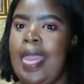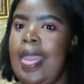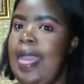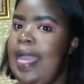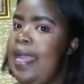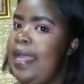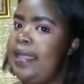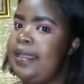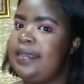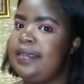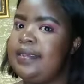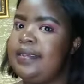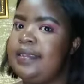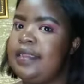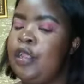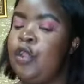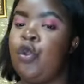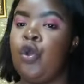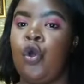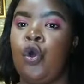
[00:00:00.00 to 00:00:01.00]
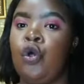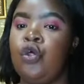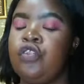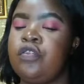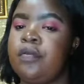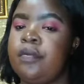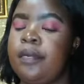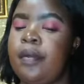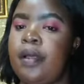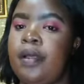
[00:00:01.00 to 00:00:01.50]
and he calls
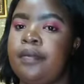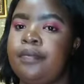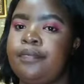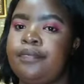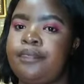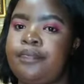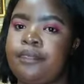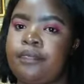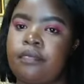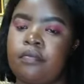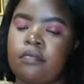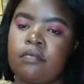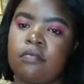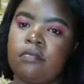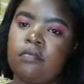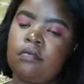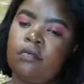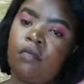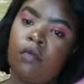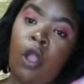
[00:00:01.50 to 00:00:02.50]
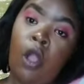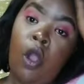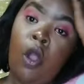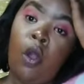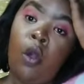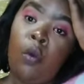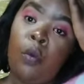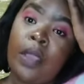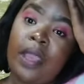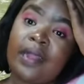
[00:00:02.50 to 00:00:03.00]
me now.
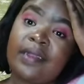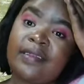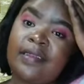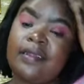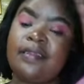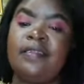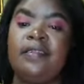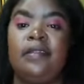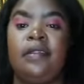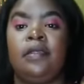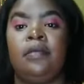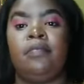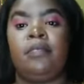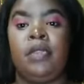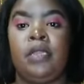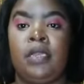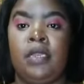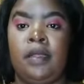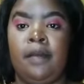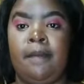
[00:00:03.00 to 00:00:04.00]
Oh, we are texting me.